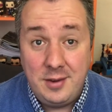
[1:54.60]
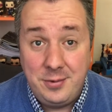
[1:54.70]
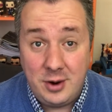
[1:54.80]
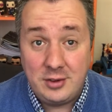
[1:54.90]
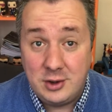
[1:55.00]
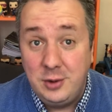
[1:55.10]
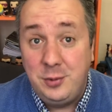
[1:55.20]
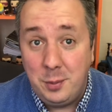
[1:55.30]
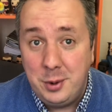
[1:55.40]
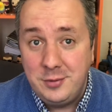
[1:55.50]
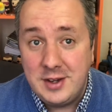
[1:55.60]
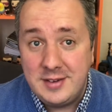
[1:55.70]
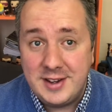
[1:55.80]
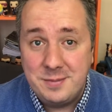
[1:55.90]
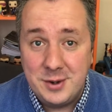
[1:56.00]
for us. Good for Approved
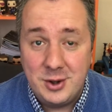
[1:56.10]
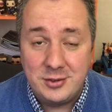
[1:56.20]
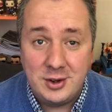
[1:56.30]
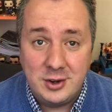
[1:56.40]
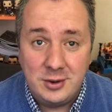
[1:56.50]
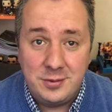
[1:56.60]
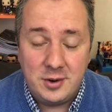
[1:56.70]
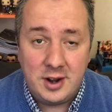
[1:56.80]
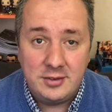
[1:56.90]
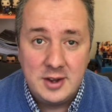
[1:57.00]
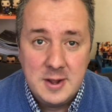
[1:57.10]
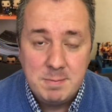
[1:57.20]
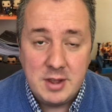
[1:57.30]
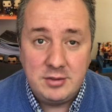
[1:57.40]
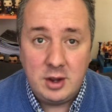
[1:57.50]
Index, but not so good for us.
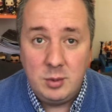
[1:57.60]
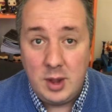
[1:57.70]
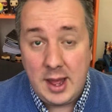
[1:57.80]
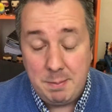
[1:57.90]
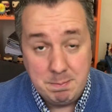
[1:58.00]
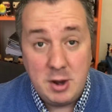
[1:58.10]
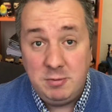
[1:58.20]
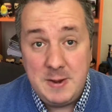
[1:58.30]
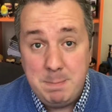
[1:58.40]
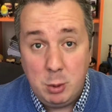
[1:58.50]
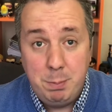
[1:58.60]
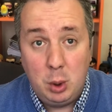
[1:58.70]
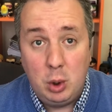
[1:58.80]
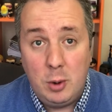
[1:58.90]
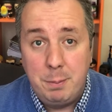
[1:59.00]
And so most people
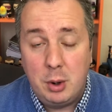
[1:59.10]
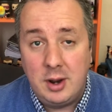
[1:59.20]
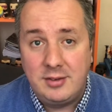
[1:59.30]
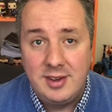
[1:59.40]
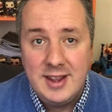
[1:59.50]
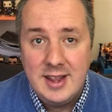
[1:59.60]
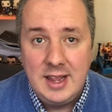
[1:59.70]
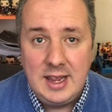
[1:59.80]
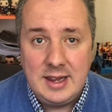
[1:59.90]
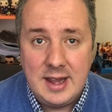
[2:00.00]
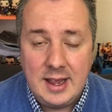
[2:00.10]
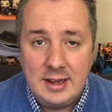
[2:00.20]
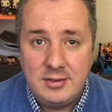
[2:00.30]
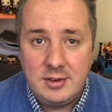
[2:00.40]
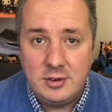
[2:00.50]
bought on price in that
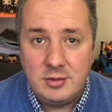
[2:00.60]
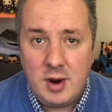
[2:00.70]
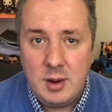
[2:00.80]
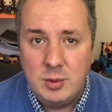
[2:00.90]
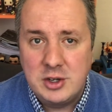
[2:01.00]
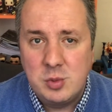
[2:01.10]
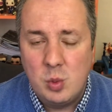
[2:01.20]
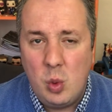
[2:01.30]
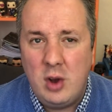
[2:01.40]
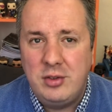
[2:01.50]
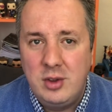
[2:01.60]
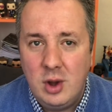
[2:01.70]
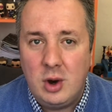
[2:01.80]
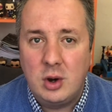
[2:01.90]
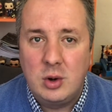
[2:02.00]
instance, right? Which was
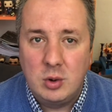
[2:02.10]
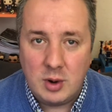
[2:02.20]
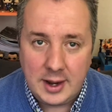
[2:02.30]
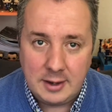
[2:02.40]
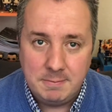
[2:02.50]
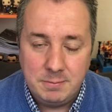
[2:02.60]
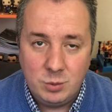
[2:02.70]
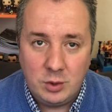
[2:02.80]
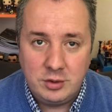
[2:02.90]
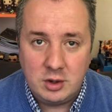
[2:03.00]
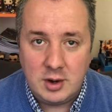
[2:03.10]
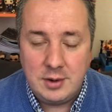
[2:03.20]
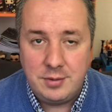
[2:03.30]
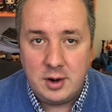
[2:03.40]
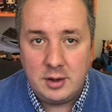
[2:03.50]
not great. Wasn't
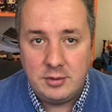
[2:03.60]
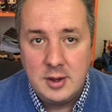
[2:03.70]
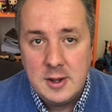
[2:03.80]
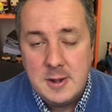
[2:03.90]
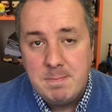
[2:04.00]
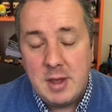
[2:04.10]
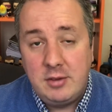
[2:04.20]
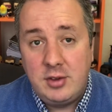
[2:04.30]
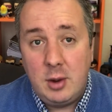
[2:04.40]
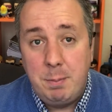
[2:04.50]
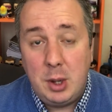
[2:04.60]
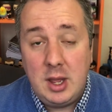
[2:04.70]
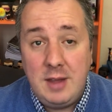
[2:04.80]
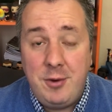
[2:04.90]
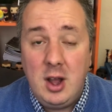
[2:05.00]
great for us. And so,
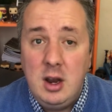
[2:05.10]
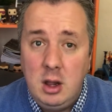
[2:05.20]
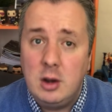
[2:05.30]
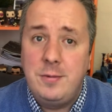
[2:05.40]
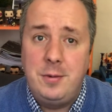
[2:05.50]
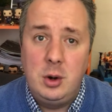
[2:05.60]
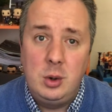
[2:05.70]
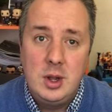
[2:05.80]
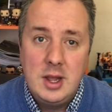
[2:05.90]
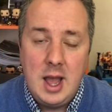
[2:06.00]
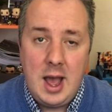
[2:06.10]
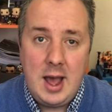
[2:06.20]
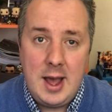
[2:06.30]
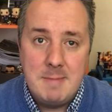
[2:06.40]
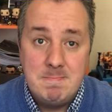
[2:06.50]
but if I look through
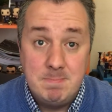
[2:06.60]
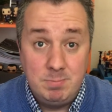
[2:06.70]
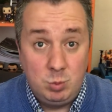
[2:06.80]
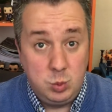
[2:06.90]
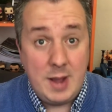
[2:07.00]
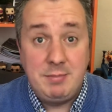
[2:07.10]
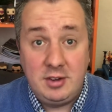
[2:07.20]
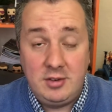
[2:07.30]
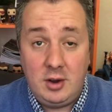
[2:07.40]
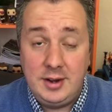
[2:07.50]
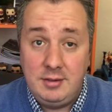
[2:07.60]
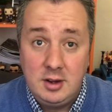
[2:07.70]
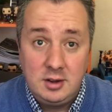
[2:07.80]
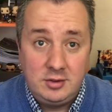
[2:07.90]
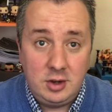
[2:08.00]
web design
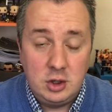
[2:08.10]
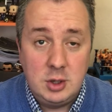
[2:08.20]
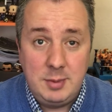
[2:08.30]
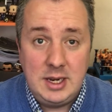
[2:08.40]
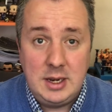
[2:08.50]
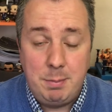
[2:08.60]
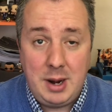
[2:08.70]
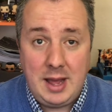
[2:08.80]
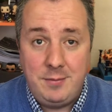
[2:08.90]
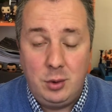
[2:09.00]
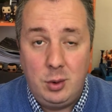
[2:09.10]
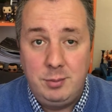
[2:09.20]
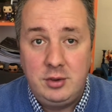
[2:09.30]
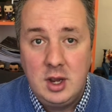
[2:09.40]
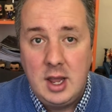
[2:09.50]
social media
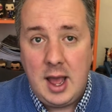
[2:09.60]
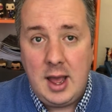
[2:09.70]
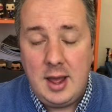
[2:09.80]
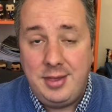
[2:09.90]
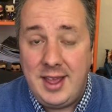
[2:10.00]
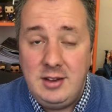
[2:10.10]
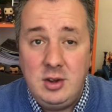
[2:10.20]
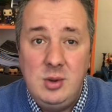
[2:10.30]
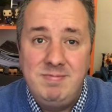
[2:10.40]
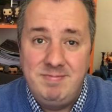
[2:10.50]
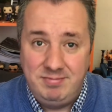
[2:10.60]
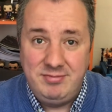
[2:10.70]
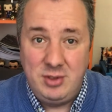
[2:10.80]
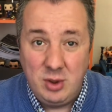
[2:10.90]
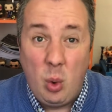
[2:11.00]
platforms, they do
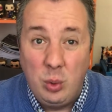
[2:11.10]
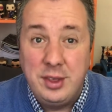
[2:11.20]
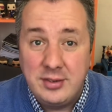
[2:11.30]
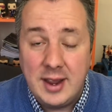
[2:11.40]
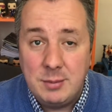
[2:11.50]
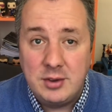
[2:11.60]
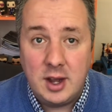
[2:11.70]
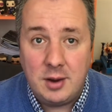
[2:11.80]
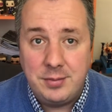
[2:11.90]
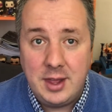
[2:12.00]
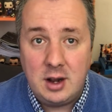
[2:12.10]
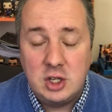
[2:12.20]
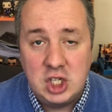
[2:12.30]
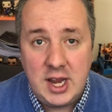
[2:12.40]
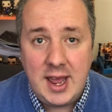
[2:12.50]
all the same stuff. They'll
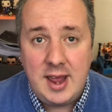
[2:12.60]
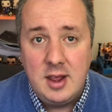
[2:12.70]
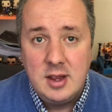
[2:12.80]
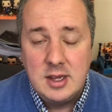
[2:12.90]
share